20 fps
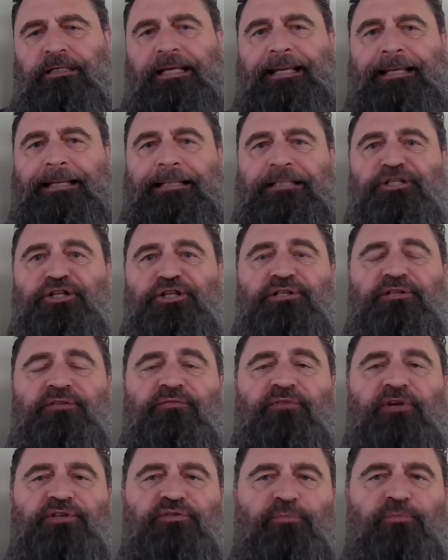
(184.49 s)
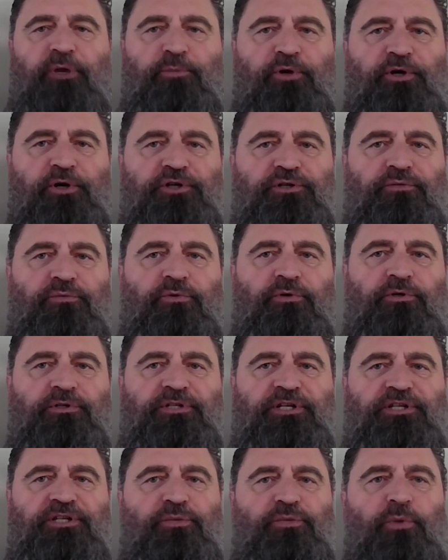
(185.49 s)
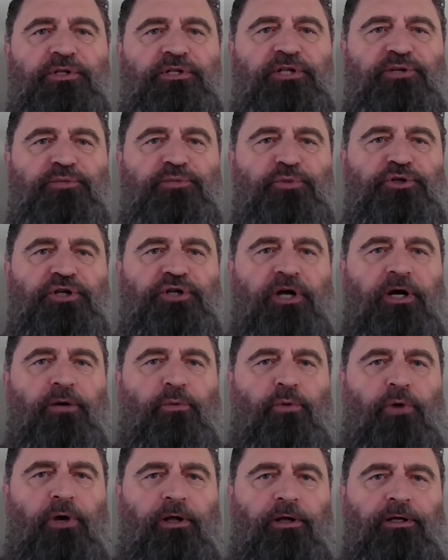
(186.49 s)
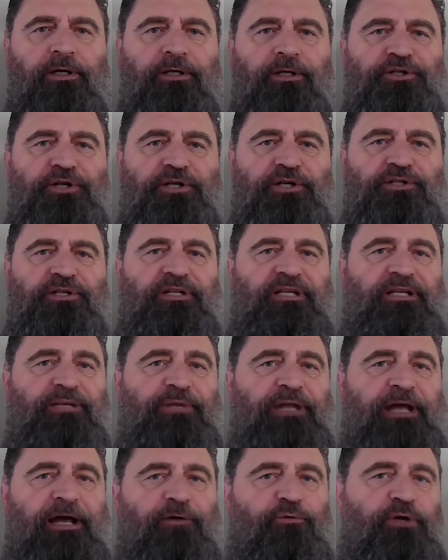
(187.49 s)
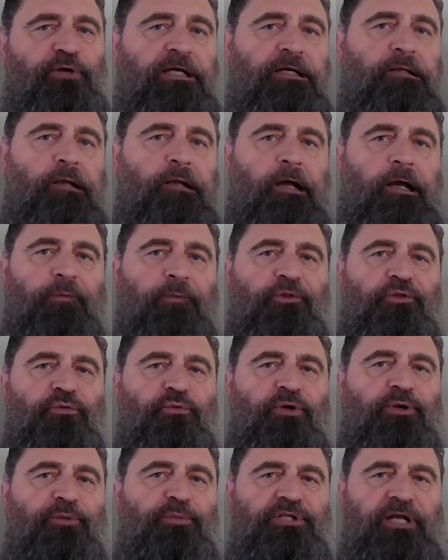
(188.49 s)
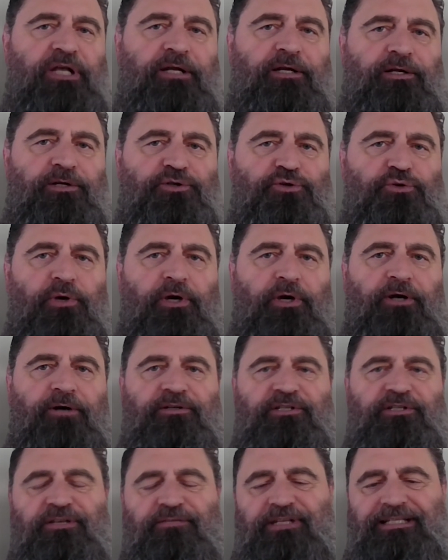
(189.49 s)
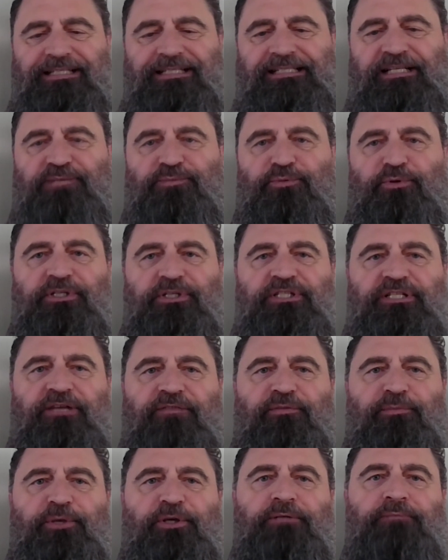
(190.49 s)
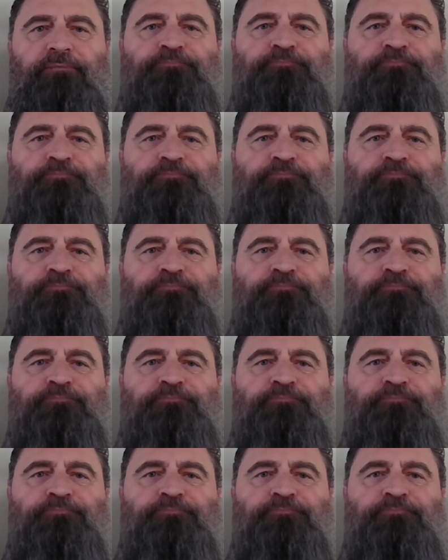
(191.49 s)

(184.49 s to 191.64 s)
And adjusted funds from operation were 61 cents per share, while adjusted EBITDA climbed 3% to $176.7 million.